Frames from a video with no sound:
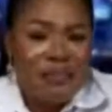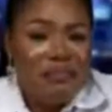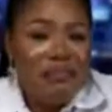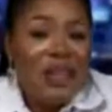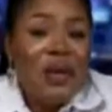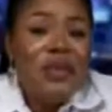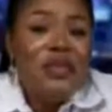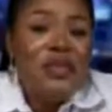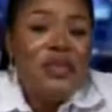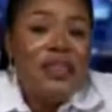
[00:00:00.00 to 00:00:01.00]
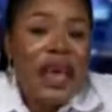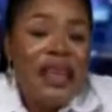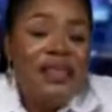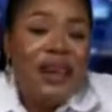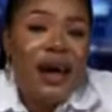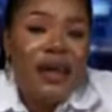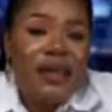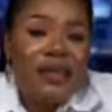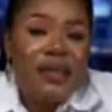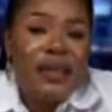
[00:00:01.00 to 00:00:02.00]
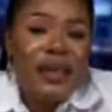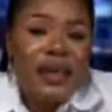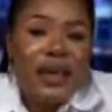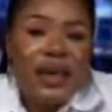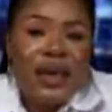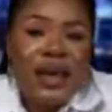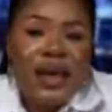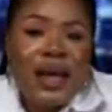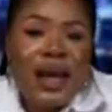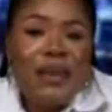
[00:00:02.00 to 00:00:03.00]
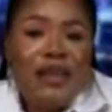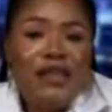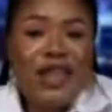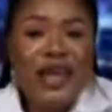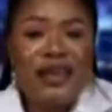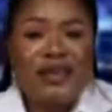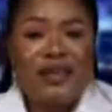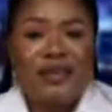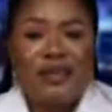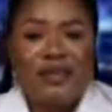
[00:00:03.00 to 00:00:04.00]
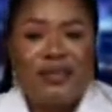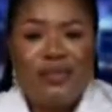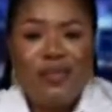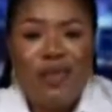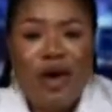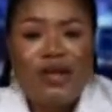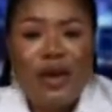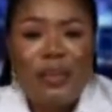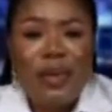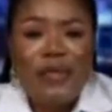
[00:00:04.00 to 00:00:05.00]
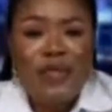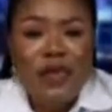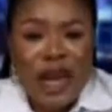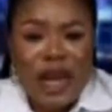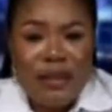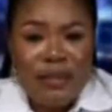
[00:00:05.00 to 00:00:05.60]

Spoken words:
they will still say it's a cat. Amazonian must be free.